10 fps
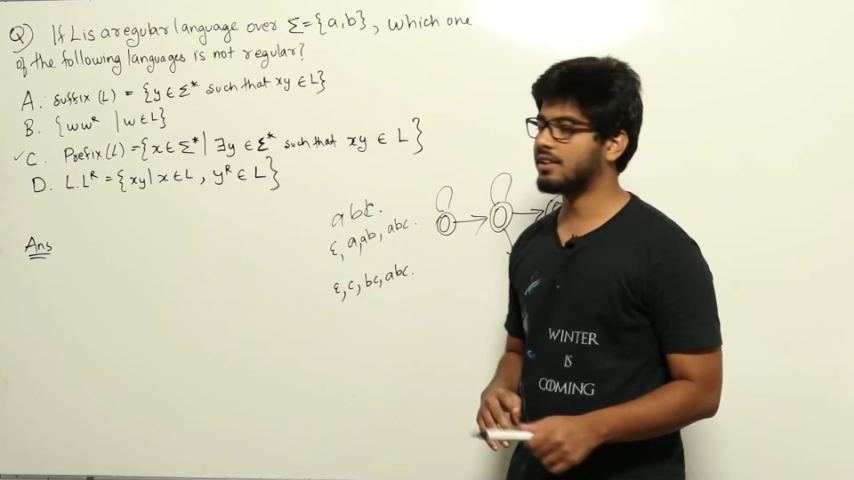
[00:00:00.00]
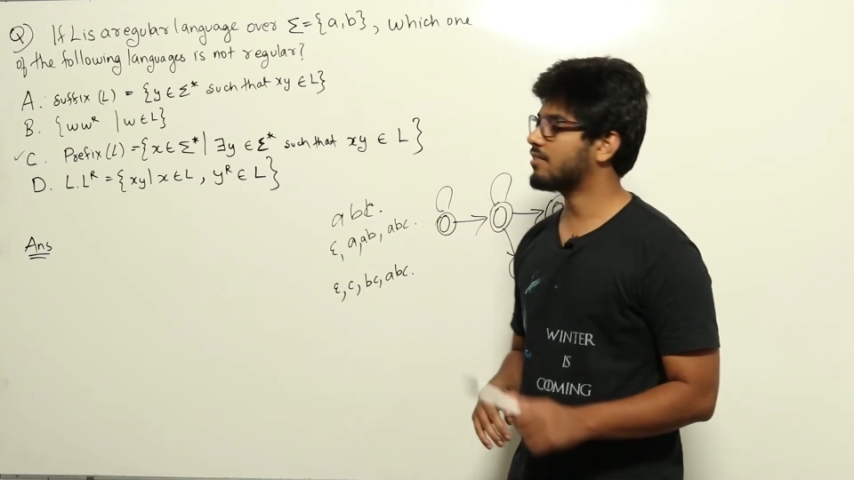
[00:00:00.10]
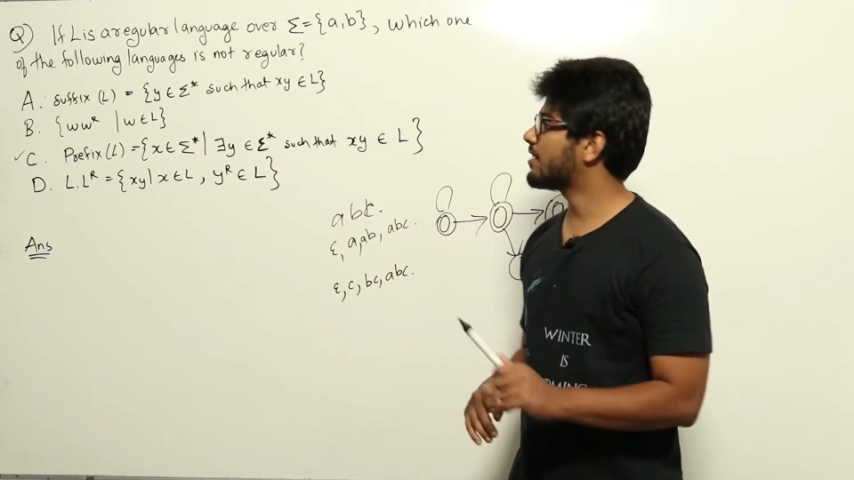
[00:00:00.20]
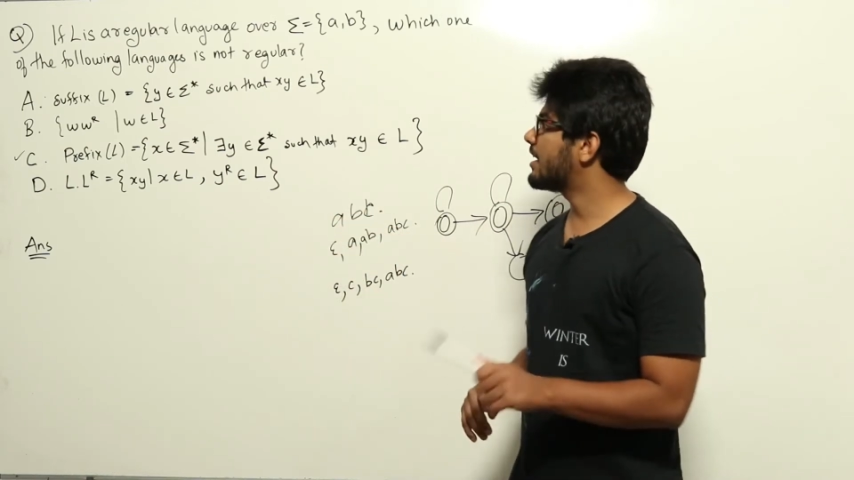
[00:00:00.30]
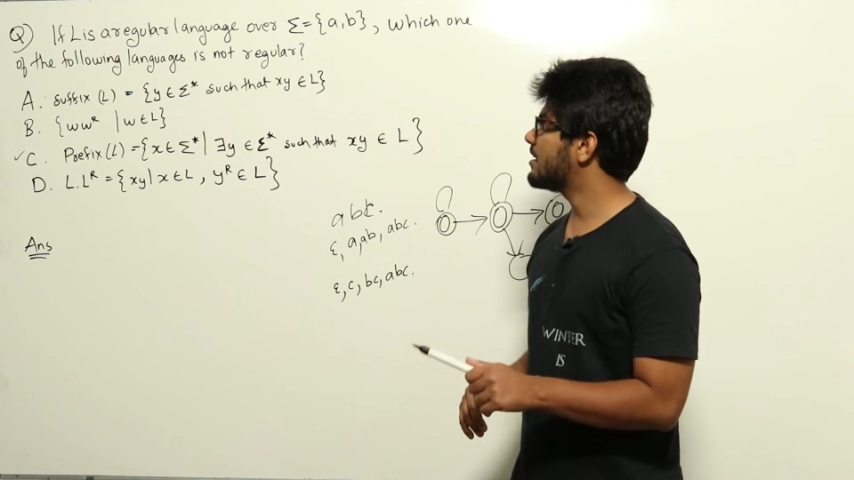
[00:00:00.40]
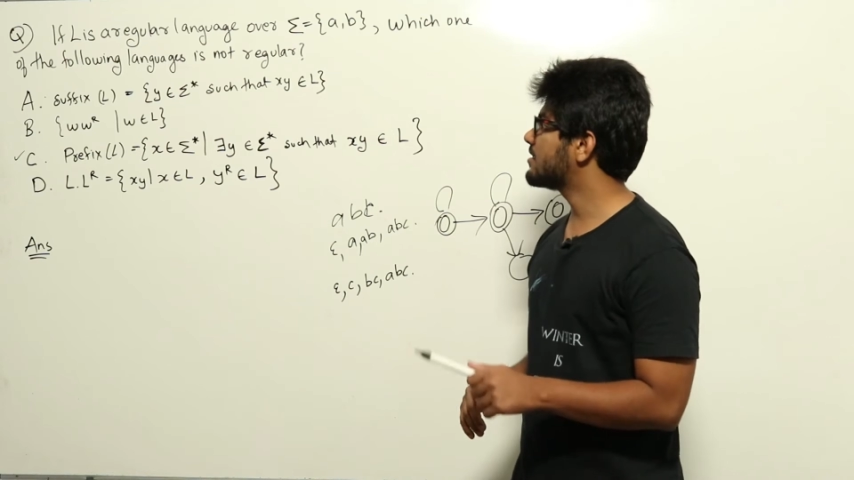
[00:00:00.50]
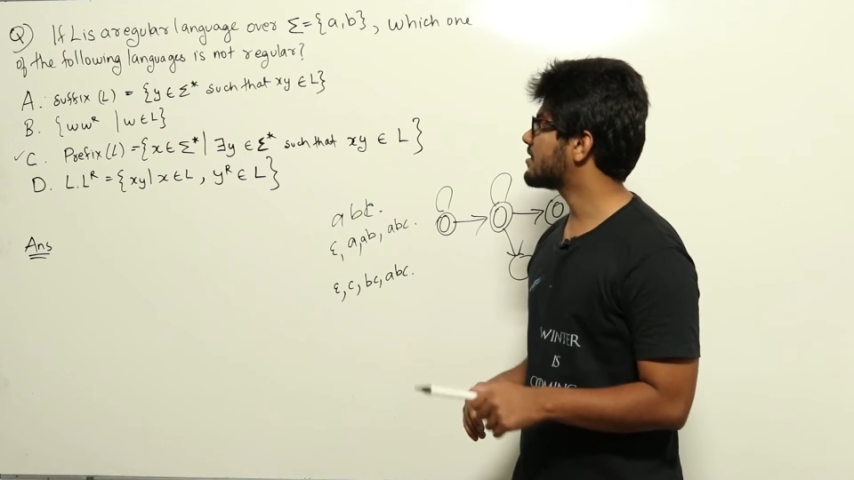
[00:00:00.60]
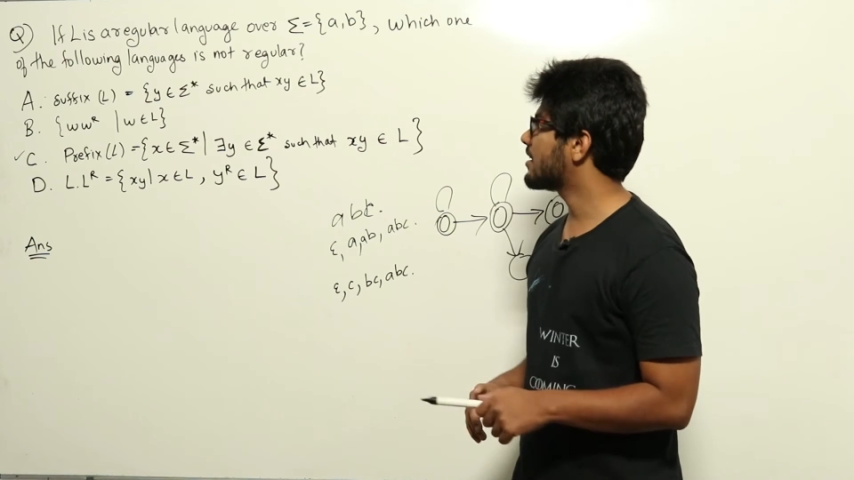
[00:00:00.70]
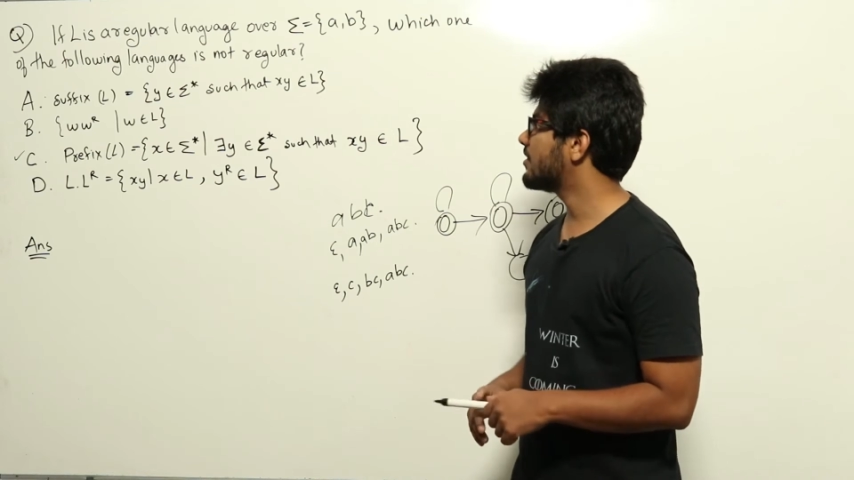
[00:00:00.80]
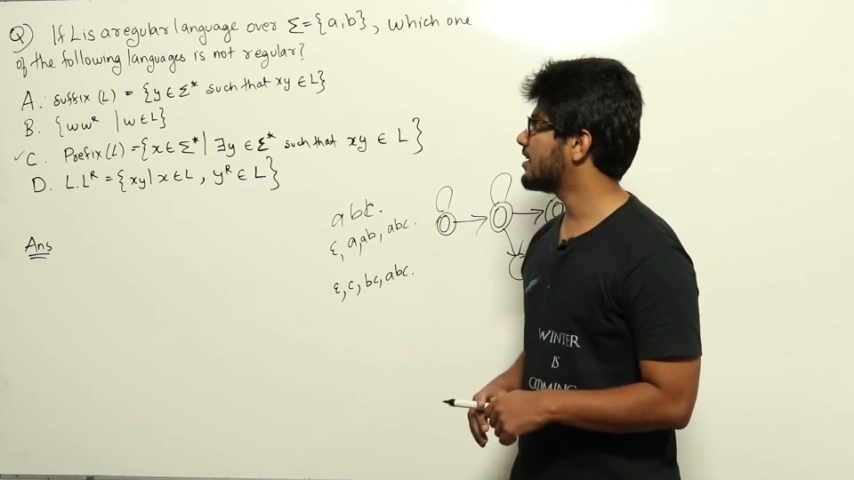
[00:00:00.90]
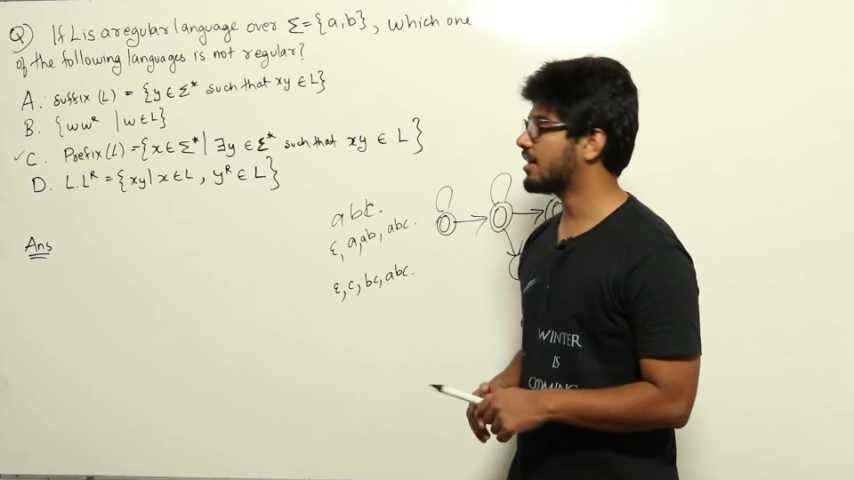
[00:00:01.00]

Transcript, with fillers: If L is regular,